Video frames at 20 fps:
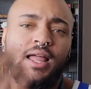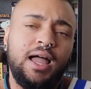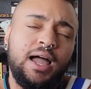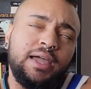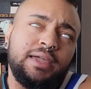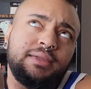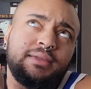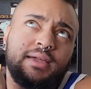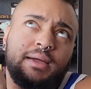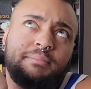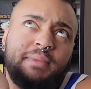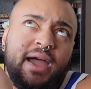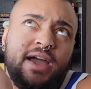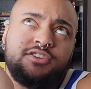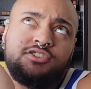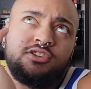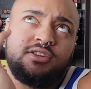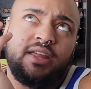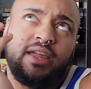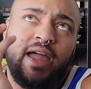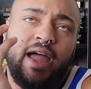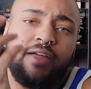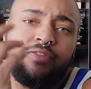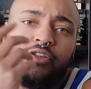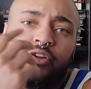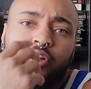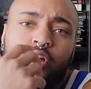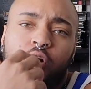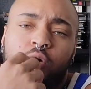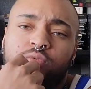I imagine they had
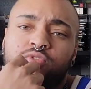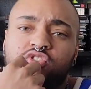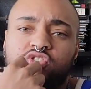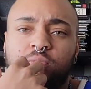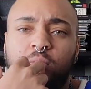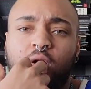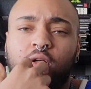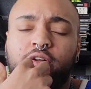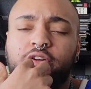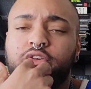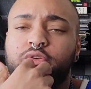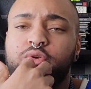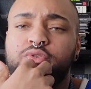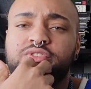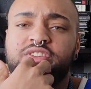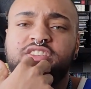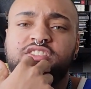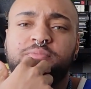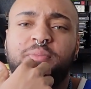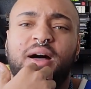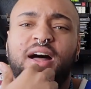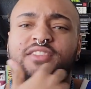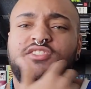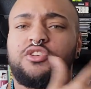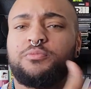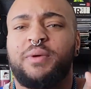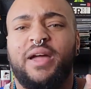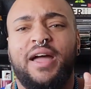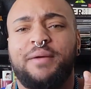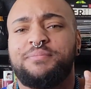their own smaller cruising spots,
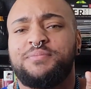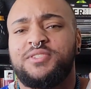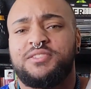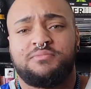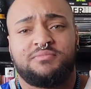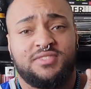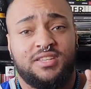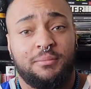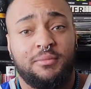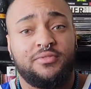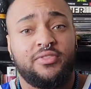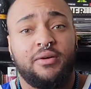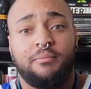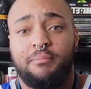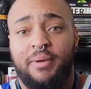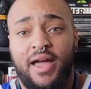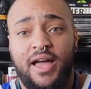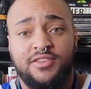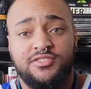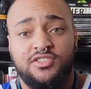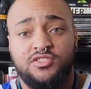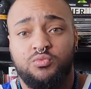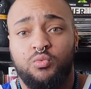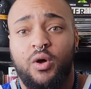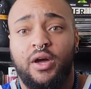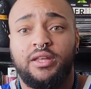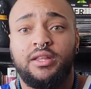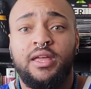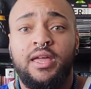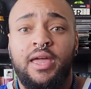or perhaps some of them passed as
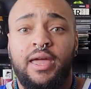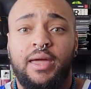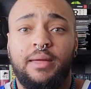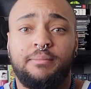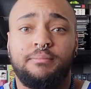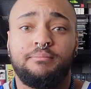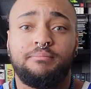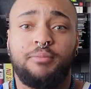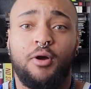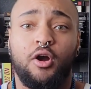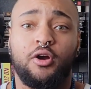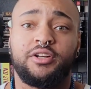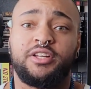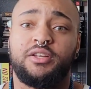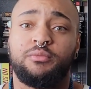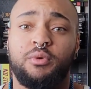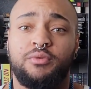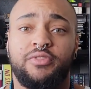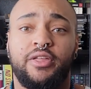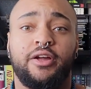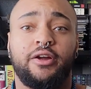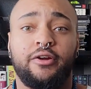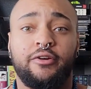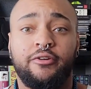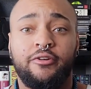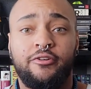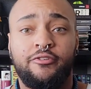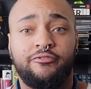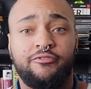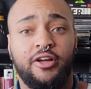white and partied with
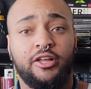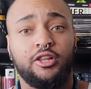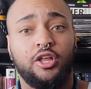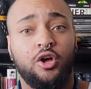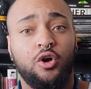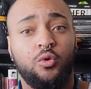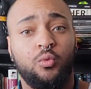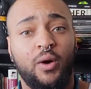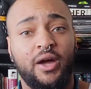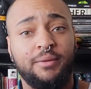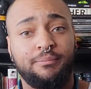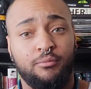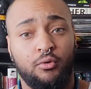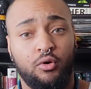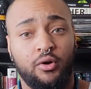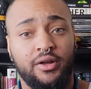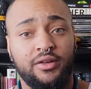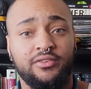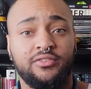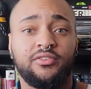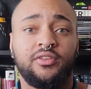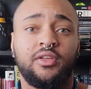their fellow white boys.